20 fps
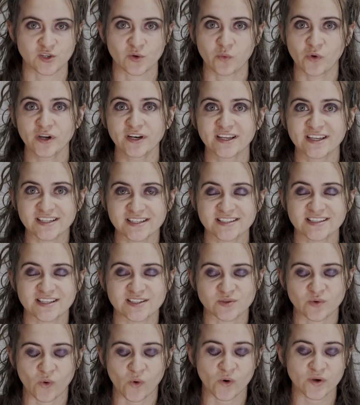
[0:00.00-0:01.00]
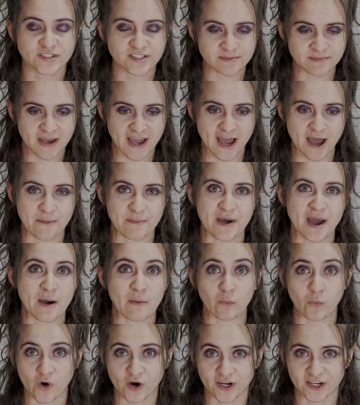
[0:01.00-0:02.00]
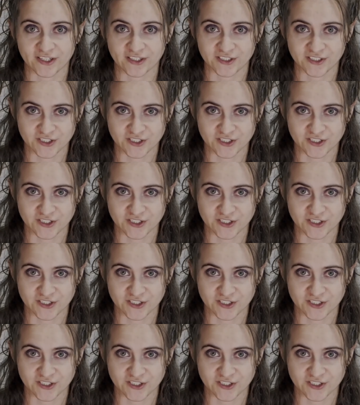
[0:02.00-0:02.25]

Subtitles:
what is this awesome app and what can it